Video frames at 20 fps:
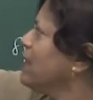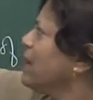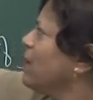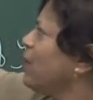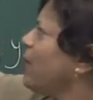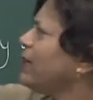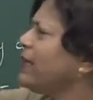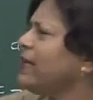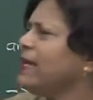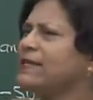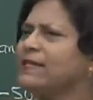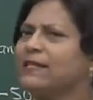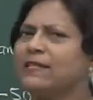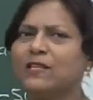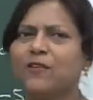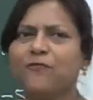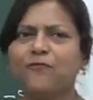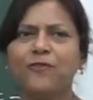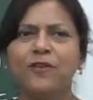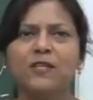What is the
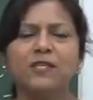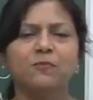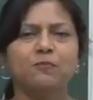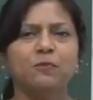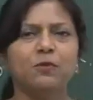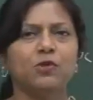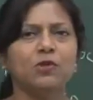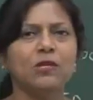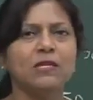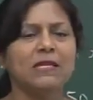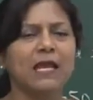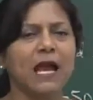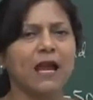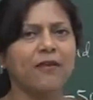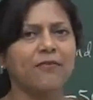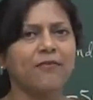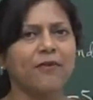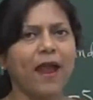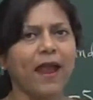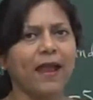difference between
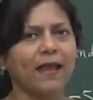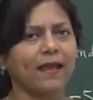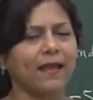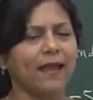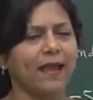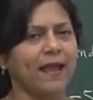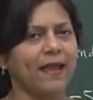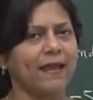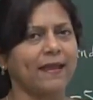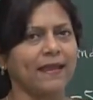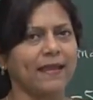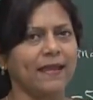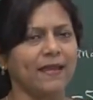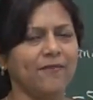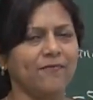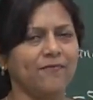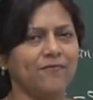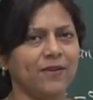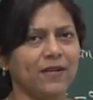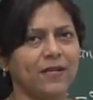direct and
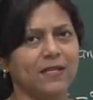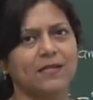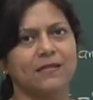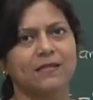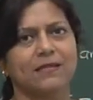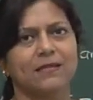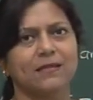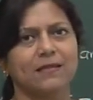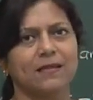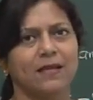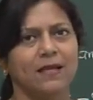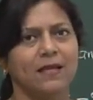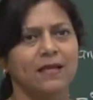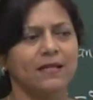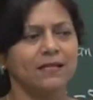inverse?